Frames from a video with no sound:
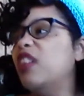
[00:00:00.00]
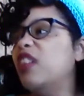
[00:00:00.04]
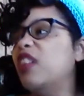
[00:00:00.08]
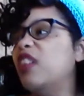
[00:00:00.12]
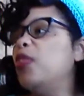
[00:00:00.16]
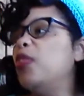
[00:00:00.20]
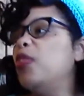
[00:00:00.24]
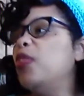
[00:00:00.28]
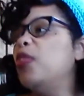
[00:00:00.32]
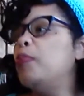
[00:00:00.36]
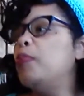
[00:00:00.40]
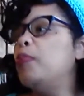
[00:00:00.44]

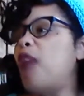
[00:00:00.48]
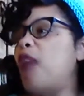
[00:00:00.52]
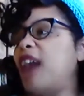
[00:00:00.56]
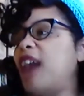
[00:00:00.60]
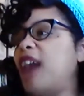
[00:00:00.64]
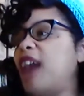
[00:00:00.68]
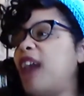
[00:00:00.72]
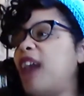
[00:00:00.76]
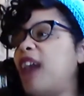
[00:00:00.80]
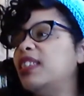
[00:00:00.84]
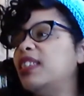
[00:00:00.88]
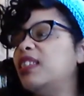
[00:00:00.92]
the
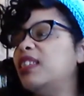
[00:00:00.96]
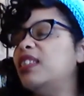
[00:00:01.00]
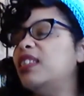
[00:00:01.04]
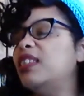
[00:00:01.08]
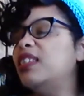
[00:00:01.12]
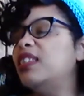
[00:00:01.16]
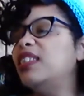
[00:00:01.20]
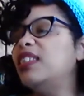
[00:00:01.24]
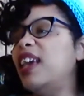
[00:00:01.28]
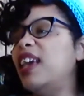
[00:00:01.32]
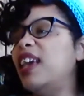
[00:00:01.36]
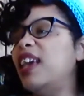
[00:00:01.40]
project
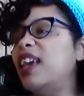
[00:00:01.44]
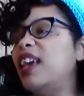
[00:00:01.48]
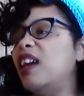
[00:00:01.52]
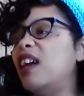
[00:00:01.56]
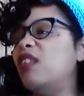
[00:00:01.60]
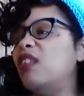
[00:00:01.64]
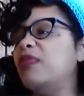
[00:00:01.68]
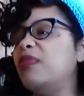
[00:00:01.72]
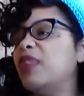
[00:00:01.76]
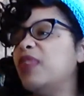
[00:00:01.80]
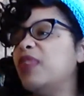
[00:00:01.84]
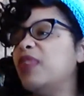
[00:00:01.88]
itself
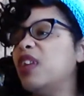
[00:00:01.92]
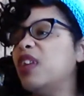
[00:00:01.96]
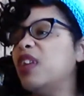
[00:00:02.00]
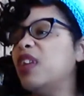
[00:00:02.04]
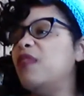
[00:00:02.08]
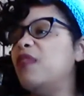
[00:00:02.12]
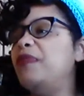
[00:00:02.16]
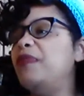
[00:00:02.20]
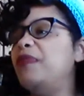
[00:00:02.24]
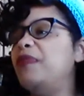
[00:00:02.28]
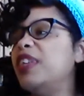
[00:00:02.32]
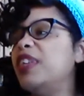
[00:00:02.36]

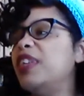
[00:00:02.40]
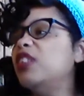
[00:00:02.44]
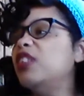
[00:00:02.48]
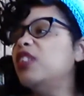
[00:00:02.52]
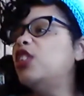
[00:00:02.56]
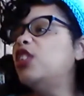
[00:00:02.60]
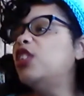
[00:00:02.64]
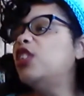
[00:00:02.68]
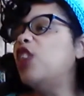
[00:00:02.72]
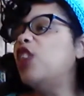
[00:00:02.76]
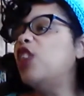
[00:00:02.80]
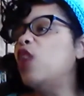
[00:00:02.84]
feels
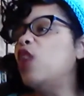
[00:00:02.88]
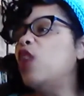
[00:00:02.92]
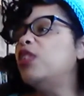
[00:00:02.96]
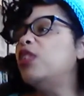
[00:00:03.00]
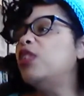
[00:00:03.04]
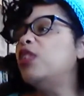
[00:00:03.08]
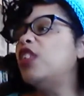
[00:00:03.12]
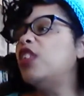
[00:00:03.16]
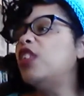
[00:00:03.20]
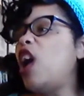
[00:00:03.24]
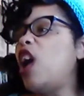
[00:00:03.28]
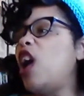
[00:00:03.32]
so
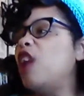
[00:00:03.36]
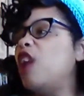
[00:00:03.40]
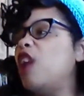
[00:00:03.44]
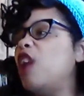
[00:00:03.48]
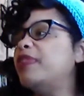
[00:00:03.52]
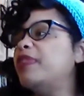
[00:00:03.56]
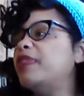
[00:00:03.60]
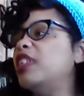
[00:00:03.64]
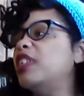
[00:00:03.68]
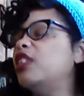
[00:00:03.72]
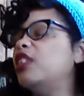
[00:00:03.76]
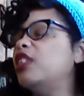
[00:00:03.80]
soft
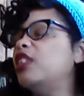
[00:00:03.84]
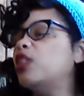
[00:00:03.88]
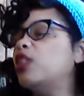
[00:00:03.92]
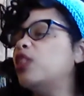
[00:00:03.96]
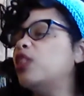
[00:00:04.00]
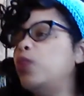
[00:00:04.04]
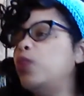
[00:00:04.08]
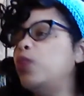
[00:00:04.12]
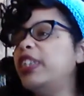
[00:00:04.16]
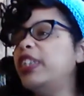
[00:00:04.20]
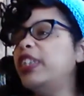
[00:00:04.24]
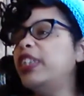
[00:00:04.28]
and
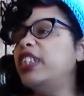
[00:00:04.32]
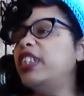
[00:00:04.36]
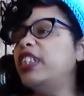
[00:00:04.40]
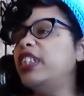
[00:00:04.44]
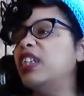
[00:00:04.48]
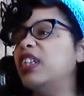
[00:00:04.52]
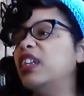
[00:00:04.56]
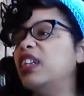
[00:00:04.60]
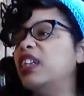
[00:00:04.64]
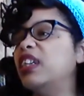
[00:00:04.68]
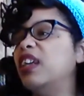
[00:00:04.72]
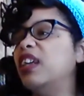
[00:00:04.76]

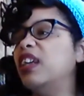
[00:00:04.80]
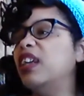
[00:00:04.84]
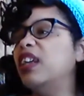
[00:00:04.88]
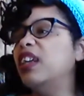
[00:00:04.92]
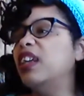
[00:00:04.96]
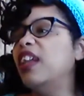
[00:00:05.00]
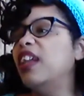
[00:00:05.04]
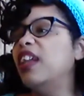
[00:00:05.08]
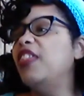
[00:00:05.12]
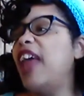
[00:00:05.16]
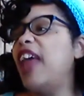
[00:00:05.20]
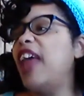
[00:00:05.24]
squishy
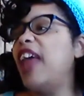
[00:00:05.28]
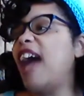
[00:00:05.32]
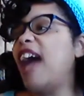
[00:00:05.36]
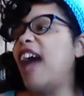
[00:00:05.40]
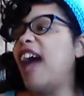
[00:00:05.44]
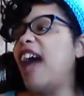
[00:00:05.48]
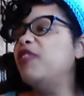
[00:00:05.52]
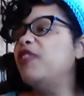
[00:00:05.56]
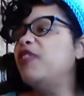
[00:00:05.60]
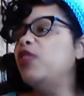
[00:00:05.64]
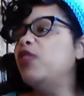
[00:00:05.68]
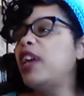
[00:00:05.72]
that after
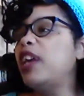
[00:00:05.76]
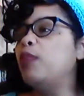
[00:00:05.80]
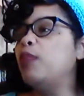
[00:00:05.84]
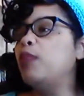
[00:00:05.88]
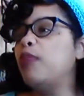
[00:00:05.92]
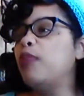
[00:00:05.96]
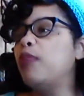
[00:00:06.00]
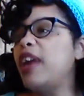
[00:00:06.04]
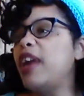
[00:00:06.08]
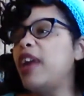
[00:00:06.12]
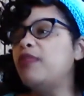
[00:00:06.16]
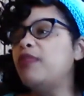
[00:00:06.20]
you take a
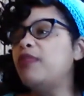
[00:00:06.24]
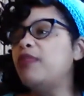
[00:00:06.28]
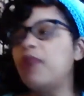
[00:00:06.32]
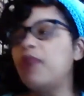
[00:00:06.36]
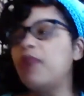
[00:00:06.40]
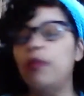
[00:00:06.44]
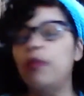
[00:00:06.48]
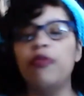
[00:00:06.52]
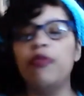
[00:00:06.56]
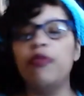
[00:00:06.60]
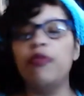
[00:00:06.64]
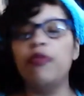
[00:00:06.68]
break
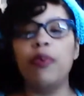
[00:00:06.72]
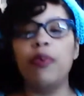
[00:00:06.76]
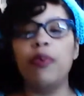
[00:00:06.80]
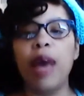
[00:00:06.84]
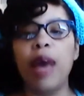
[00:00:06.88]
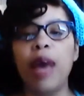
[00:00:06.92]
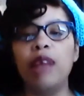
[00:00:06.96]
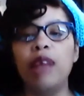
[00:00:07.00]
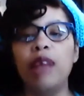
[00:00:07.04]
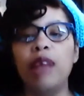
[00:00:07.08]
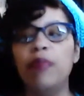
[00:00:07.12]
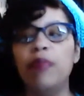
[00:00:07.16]
from it for
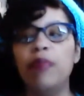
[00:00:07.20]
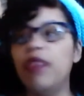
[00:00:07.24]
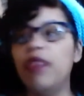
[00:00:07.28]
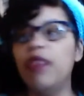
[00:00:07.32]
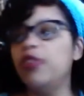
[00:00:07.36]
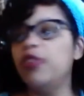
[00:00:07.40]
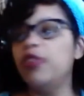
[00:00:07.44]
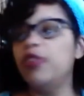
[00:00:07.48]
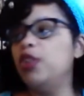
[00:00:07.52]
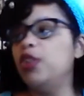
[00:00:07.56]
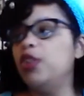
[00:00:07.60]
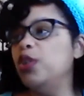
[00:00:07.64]
about a month or
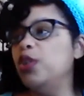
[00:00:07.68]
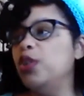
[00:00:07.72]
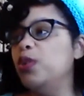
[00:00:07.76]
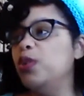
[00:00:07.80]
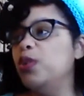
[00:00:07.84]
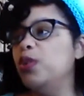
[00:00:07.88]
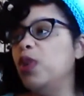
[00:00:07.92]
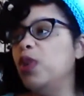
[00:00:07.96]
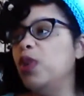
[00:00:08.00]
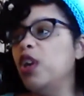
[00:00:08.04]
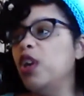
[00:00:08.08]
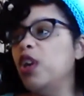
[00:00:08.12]
two,
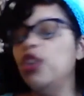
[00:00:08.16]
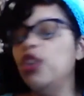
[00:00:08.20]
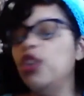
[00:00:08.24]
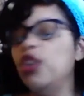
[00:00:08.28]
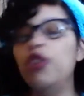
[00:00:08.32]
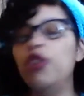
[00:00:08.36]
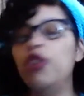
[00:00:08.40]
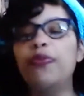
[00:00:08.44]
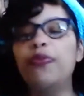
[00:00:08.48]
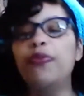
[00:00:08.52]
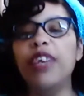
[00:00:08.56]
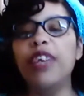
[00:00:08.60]
you
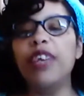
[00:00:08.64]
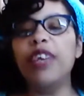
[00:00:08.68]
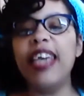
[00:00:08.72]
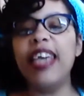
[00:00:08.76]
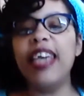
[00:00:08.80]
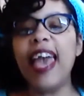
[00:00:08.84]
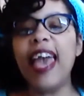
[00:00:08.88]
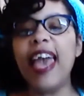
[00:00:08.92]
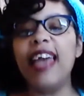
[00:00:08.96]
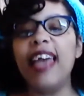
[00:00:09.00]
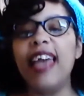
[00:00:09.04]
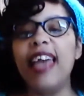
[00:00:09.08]

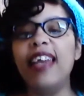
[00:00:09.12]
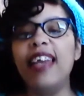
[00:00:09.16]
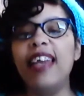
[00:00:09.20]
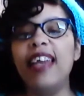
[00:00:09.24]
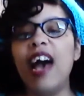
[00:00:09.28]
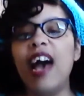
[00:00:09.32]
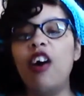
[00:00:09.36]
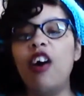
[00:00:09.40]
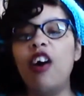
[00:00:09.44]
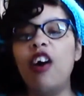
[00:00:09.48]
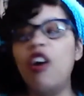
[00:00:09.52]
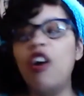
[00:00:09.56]
forget
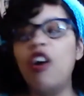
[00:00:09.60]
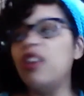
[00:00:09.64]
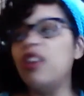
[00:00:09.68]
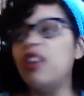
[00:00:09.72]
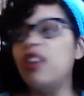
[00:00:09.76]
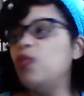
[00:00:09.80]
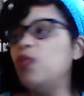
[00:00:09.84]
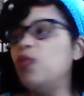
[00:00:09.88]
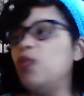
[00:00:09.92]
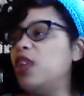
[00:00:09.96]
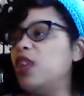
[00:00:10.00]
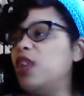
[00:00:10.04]
how hard it
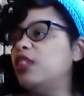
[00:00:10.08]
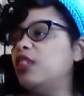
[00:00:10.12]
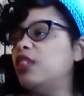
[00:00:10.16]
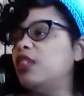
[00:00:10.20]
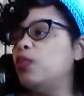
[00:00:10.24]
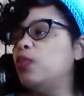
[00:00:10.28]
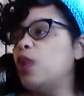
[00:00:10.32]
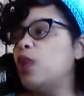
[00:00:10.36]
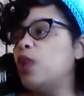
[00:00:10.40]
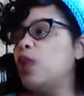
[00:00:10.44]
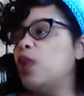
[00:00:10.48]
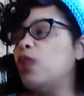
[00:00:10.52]
was to
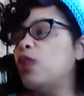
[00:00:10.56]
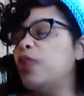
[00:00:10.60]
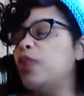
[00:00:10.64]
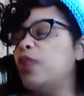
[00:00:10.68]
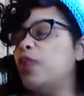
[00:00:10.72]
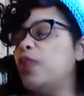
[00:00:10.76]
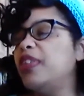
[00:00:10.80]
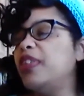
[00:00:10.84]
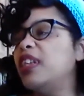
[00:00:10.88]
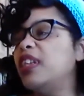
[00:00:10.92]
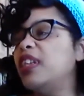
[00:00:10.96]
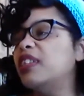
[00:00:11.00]
work with,
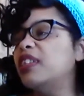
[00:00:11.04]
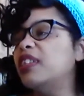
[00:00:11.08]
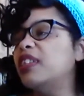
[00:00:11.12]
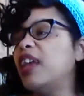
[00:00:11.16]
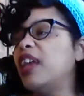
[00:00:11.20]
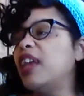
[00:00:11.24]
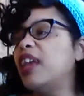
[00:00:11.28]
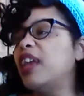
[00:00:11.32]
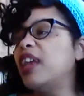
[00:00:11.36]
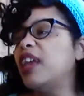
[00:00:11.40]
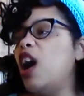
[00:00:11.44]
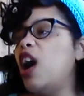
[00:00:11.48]
and it's
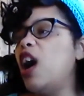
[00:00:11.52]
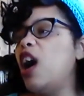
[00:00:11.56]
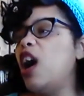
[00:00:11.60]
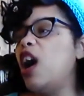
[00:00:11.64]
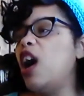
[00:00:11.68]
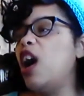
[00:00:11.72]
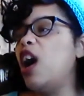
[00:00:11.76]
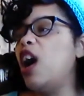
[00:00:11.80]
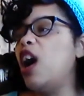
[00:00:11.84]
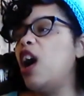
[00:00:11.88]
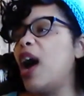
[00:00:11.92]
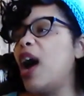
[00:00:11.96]
like,
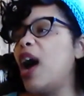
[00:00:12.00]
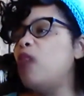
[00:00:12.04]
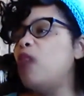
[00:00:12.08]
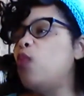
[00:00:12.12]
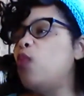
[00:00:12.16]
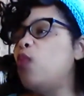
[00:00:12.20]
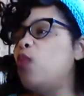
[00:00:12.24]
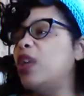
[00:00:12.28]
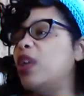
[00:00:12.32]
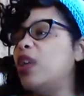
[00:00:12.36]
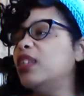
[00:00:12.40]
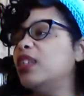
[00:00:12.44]
oh, I
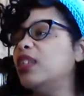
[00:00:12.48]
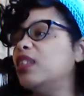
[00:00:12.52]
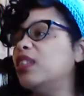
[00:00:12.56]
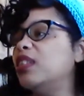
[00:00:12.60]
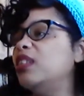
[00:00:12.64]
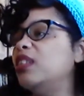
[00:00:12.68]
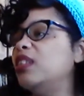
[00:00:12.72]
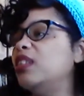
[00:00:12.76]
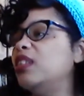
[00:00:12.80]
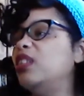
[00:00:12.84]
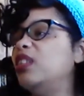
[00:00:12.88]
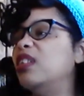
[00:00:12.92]
want
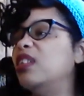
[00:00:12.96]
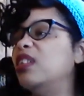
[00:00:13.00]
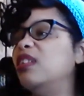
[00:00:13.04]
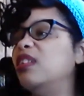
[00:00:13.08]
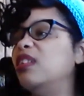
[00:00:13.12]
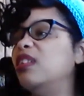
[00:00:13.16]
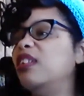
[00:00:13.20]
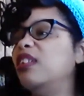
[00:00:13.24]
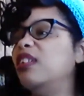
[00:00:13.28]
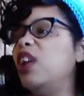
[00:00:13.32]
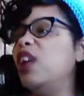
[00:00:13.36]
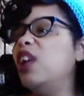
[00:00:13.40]
to
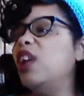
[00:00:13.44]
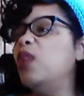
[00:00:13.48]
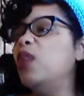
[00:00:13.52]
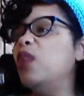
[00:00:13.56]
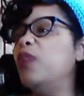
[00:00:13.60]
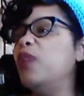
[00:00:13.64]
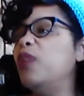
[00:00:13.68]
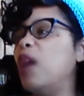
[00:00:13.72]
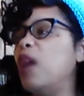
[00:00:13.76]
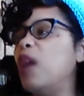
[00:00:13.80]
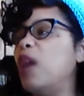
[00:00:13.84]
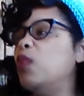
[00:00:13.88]

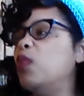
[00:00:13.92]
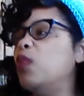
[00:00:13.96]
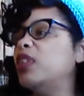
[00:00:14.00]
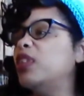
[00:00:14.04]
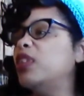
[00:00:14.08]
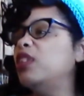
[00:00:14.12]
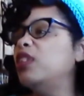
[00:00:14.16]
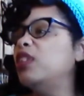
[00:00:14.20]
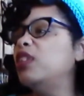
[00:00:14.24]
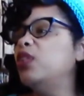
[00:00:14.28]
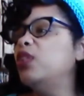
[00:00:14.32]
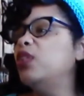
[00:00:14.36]

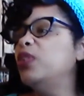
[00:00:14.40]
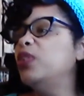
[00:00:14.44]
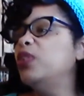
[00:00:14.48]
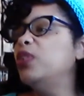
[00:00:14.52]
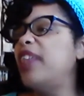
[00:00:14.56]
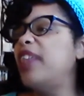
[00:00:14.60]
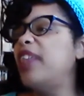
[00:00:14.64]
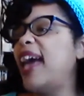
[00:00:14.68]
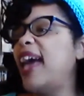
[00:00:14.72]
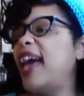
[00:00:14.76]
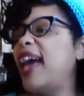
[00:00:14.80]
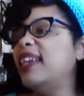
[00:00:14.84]
use
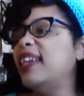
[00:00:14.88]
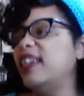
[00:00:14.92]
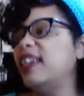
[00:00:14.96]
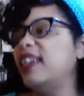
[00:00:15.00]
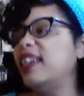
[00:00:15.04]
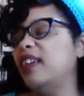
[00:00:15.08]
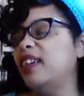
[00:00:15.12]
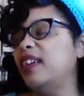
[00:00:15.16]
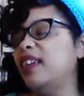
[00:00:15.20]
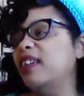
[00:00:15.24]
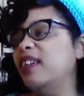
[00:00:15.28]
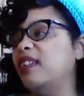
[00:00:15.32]
that
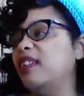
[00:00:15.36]
again.